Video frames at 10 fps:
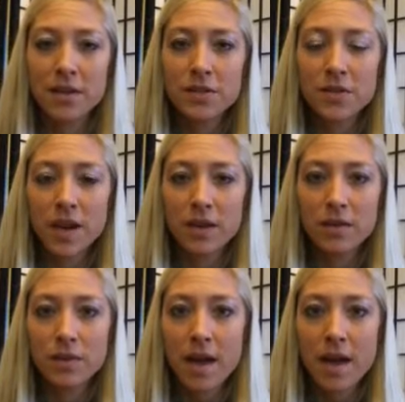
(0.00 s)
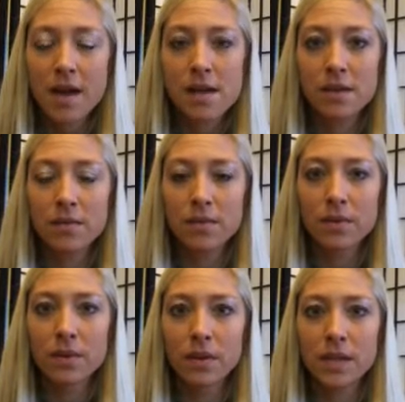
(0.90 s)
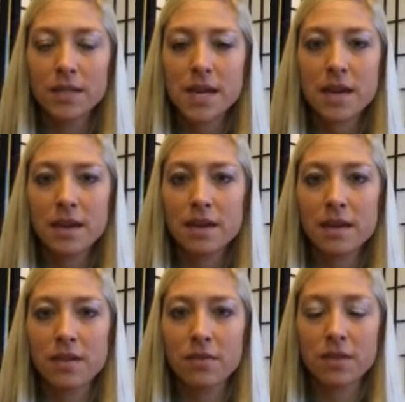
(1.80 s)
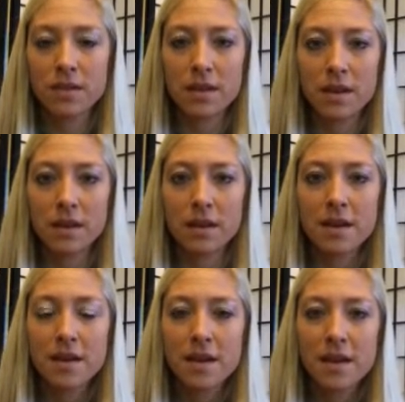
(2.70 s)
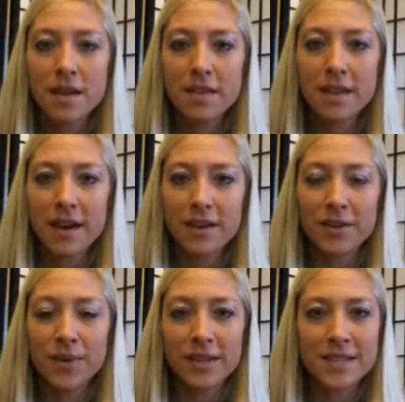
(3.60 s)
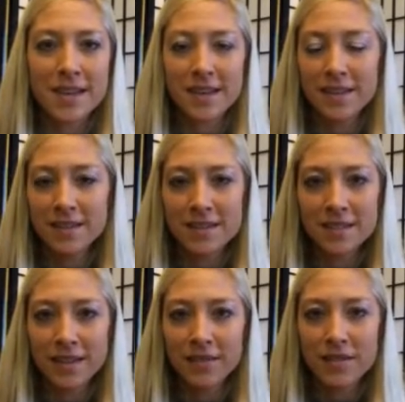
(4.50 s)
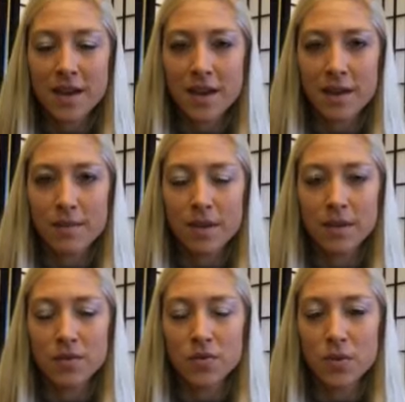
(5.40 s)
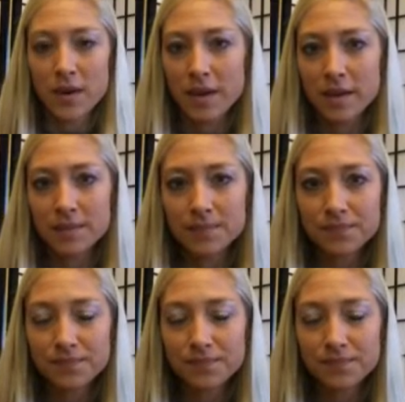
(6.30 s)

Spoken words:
so that you can really take in everything that you want to take in this lifetime and enjoy it